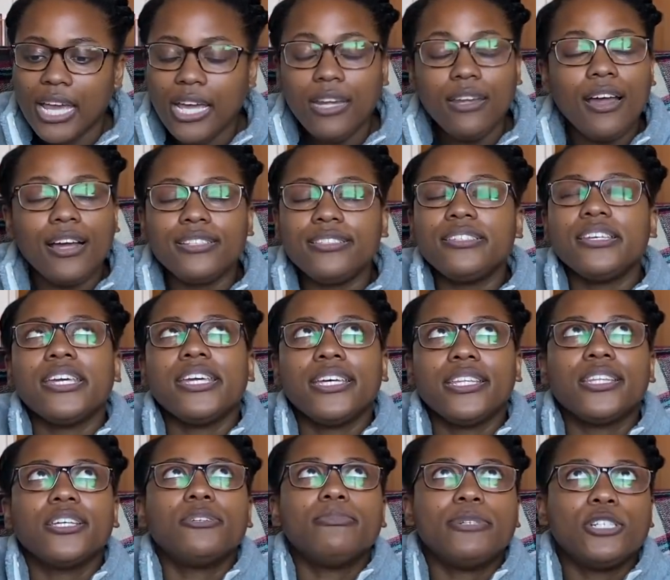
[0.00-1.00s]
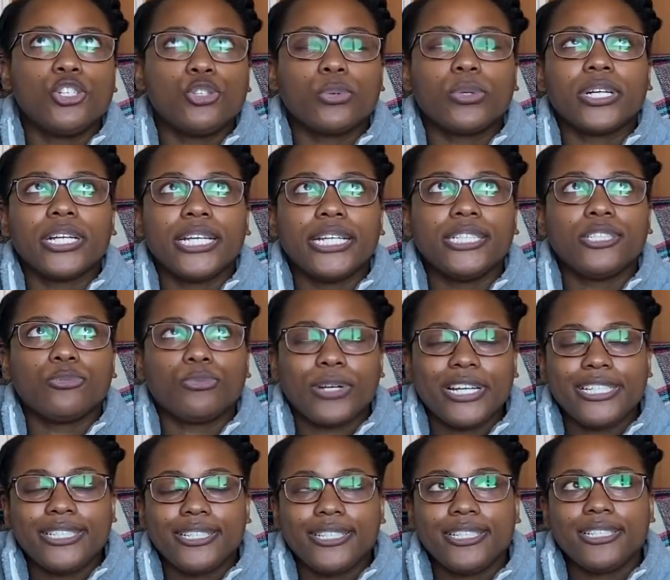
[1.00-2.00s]
Not saying the majority is
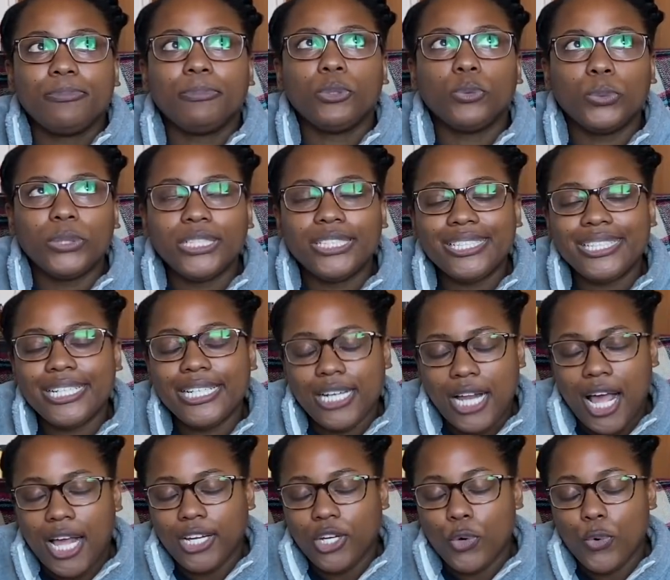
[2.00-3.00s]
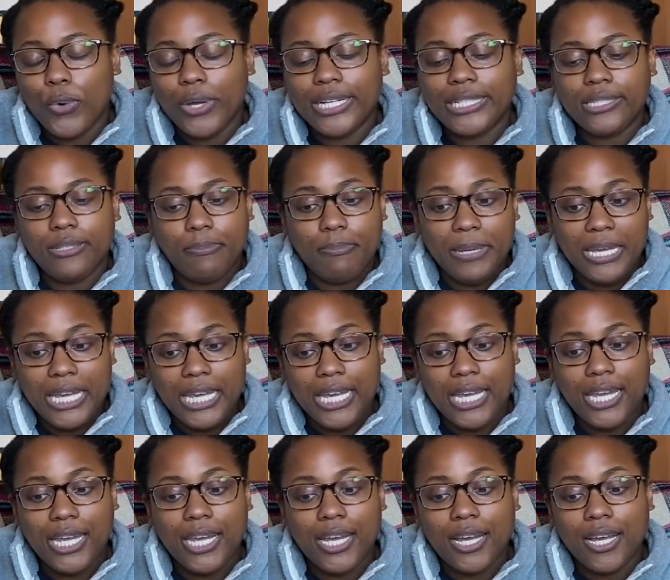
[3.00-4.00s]
racist, but when is it not going to
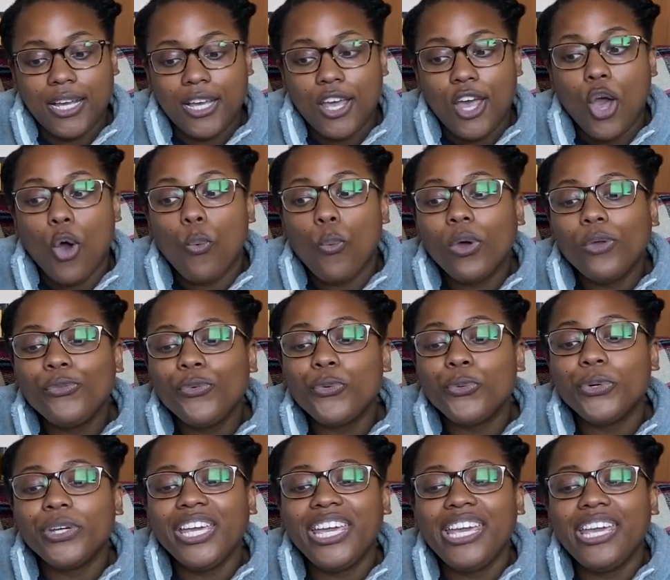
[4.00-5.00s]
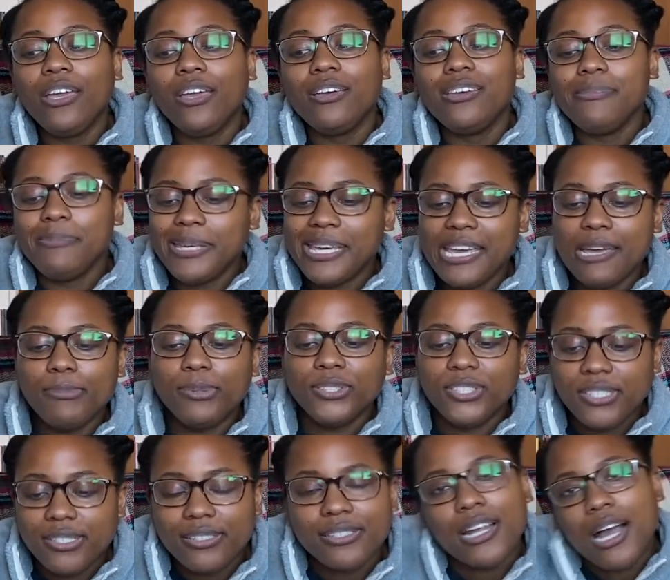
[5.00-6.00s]
be, when will we be able
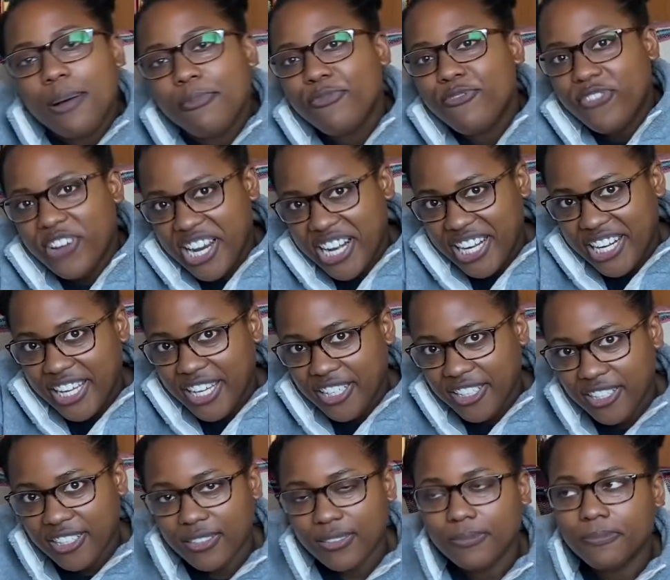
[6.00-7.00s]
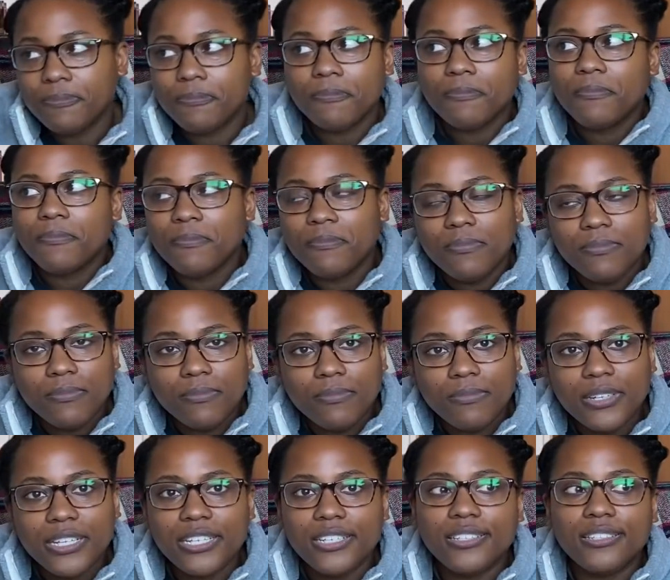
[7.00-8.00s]
to stop fighting
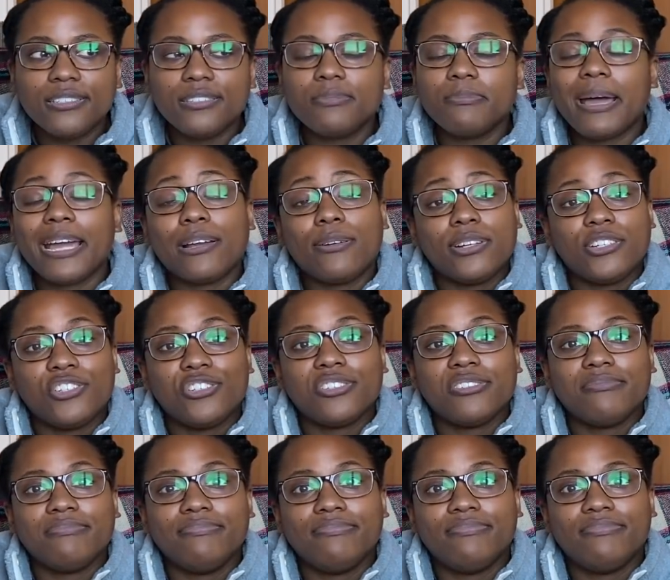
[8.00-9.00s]
is my question.